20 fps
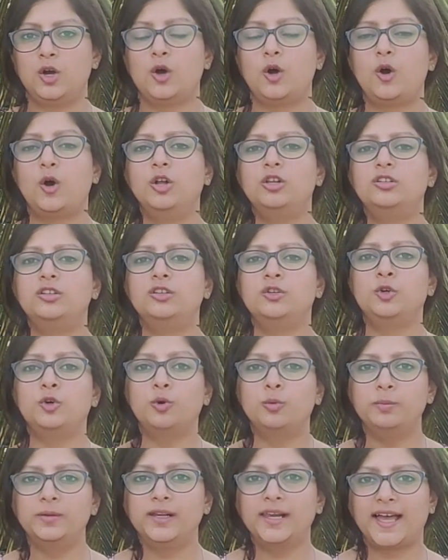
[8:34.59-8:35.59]
all the
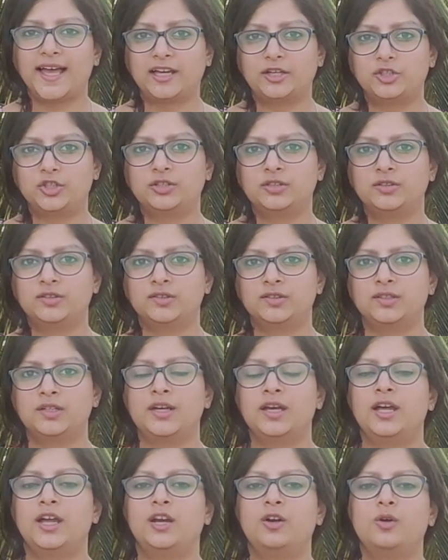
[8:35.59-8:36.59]
noble actions
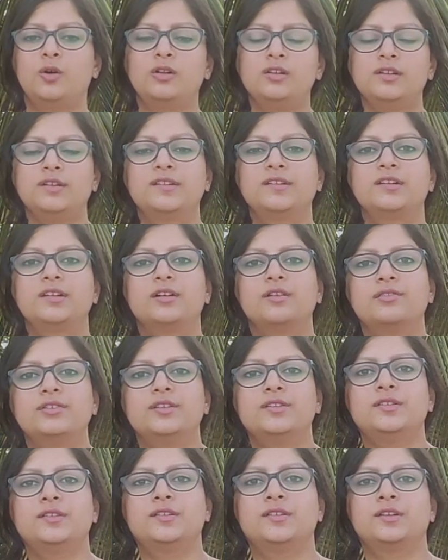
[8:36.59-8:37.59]
and all the
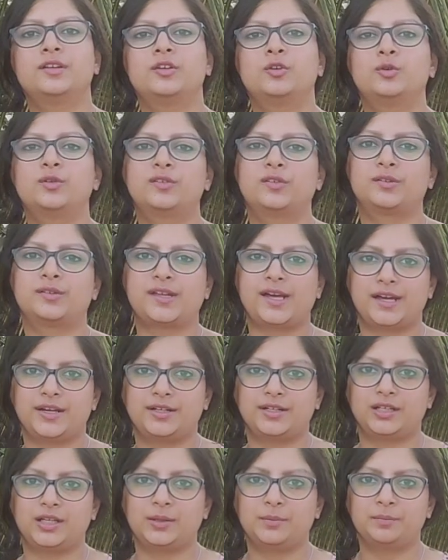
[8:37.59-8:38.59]
service to
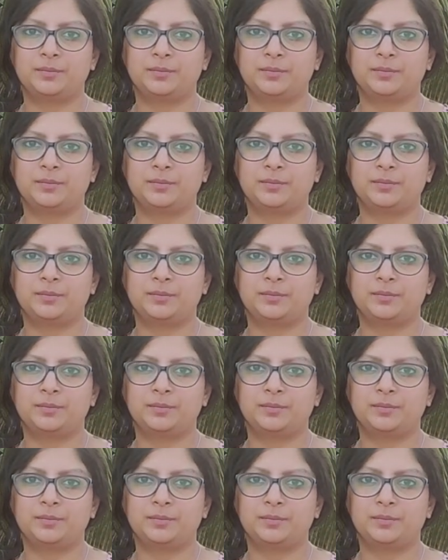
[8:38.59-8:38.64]
society.